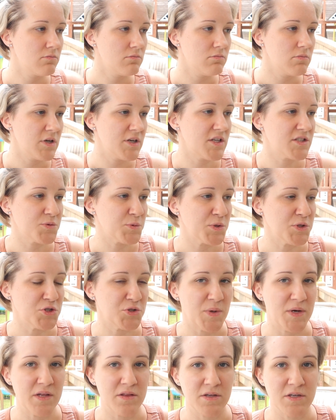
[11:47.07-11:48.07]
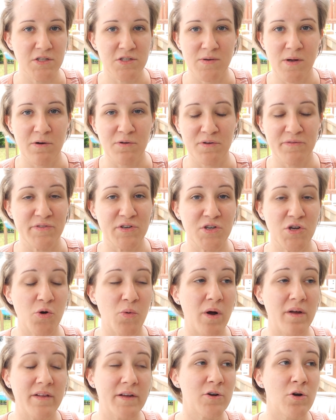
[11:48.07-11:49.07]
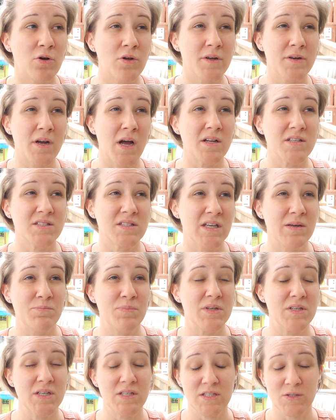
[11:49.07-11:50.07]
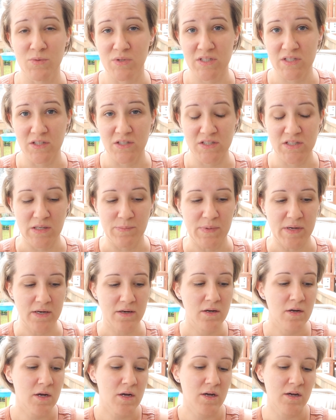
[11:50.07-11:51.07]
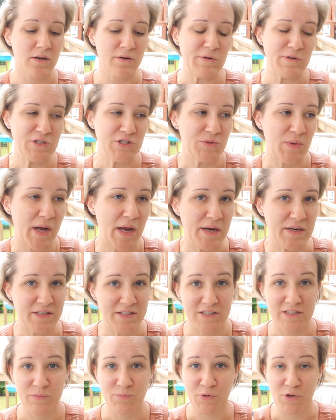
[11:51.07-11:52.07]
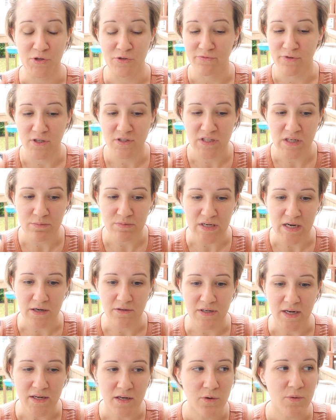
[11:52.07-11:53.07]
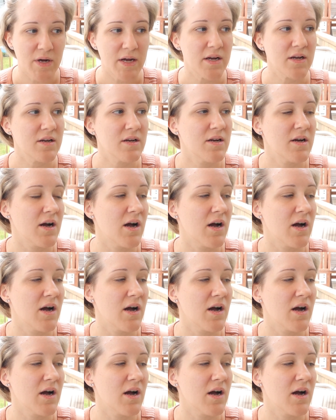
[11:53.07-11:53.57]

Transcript: it doesn't really do anything, so I don't even know why they call it non-slip, because it was still slipping, which is why I needed to put the rug tape down anyway.